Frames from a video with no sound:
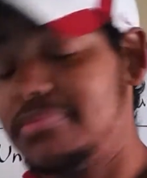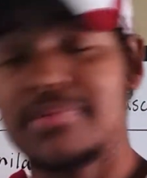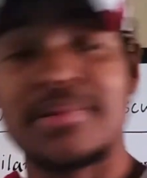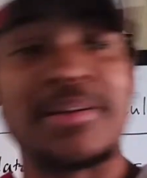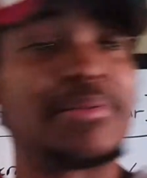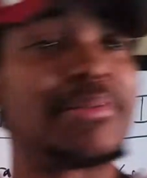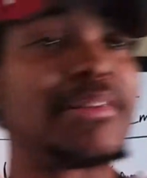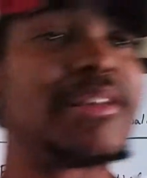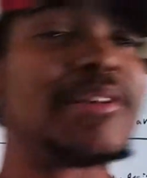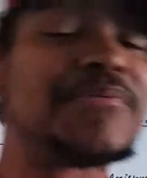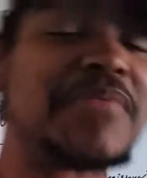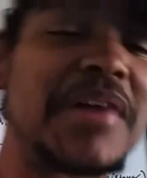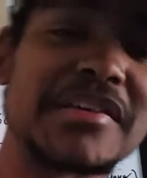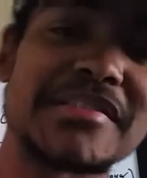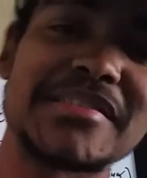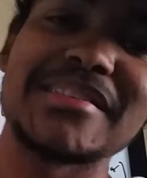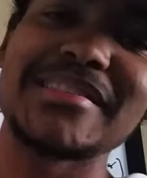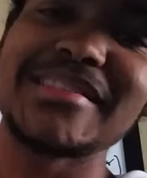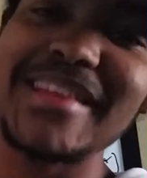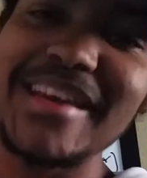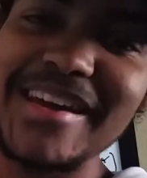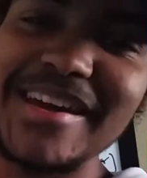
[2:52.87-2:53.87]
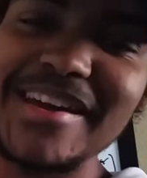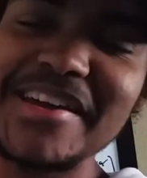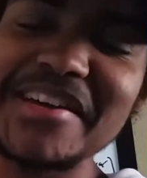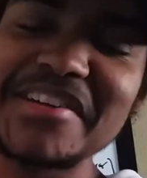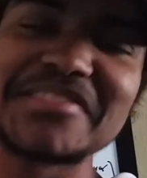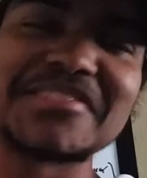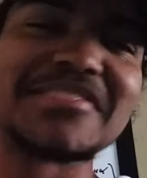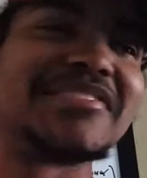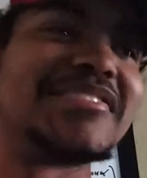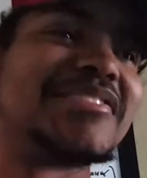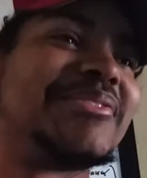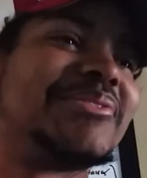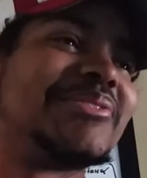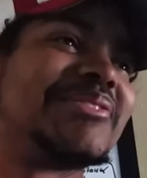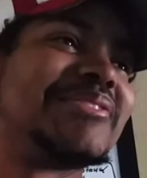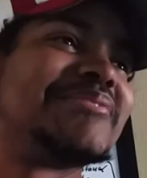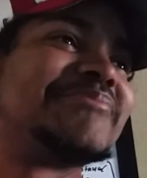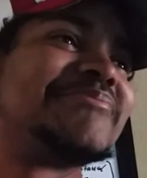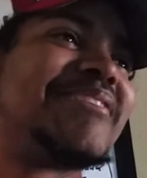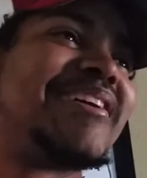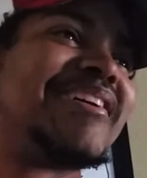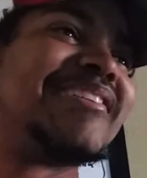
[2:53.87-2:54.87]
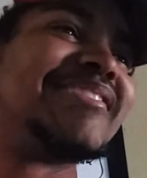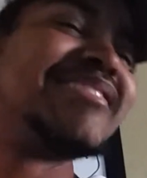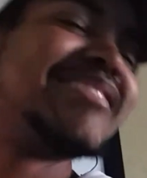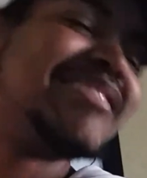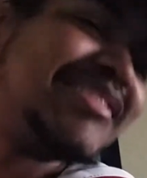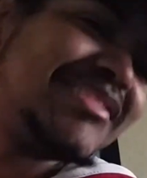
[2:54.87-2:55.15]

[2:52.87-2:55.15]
don't leave out the legs. Don't leave out